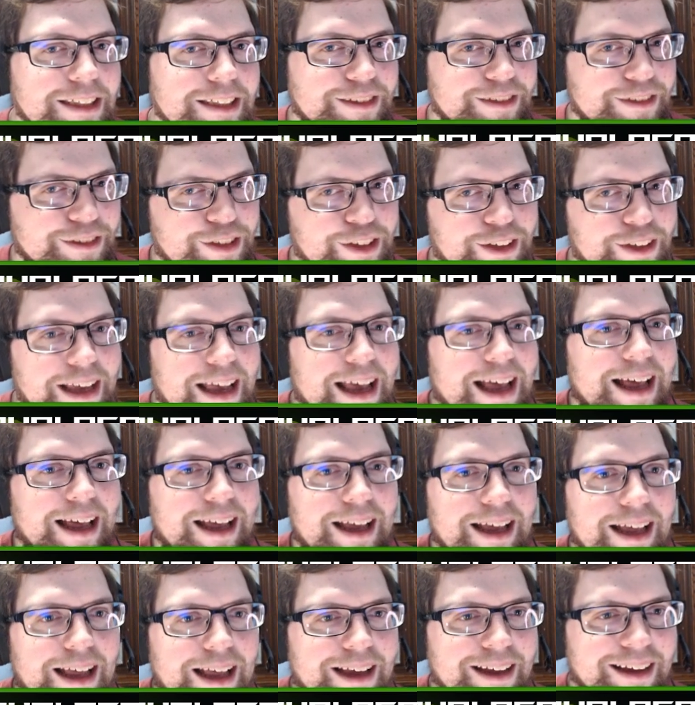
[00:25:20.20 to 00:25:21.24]
So
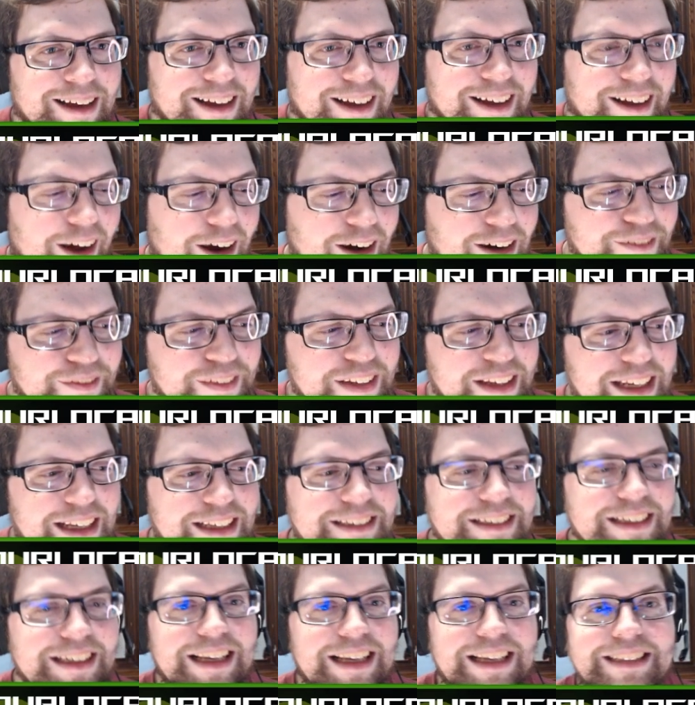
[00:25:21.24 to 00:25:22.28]
yeah, Arvin
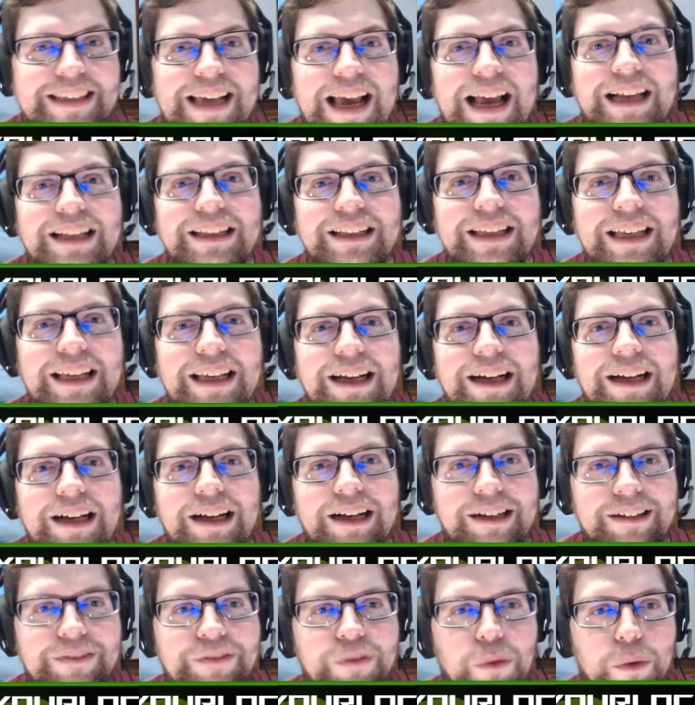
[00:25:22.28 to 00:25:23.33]
isn't exactly
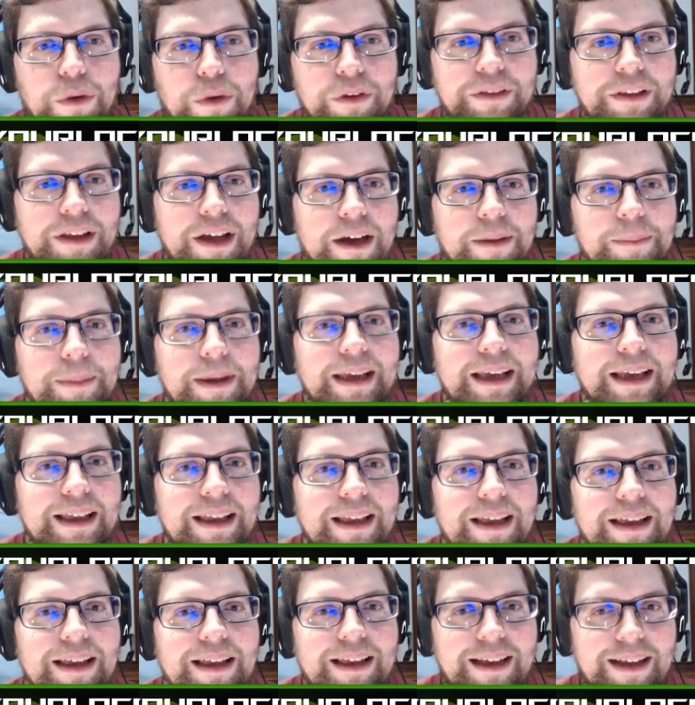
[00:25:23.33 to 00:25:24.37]
forthcoming
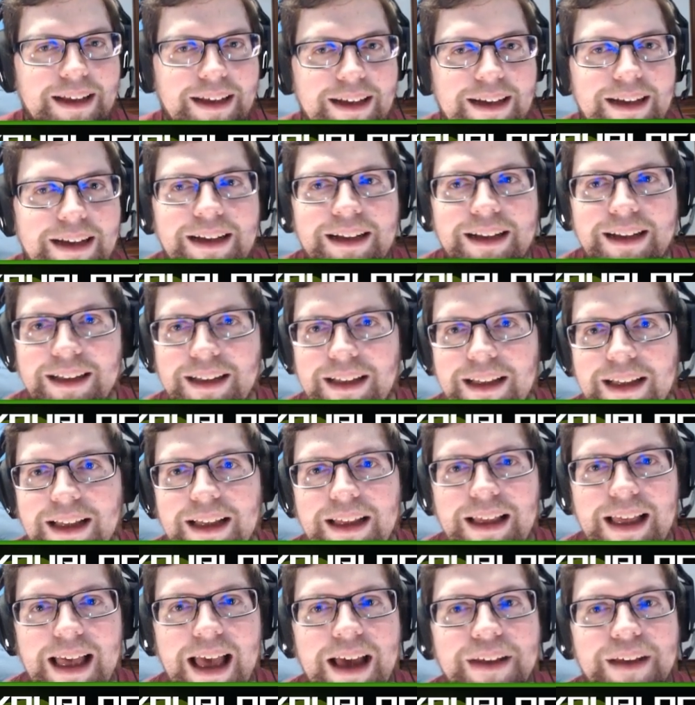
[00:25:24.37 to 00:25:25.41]

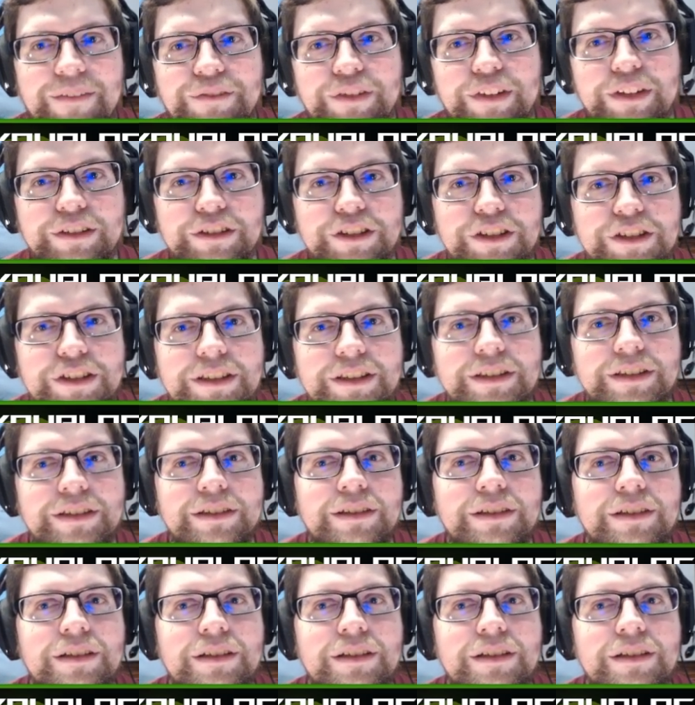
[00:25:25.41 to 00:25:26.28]
at first.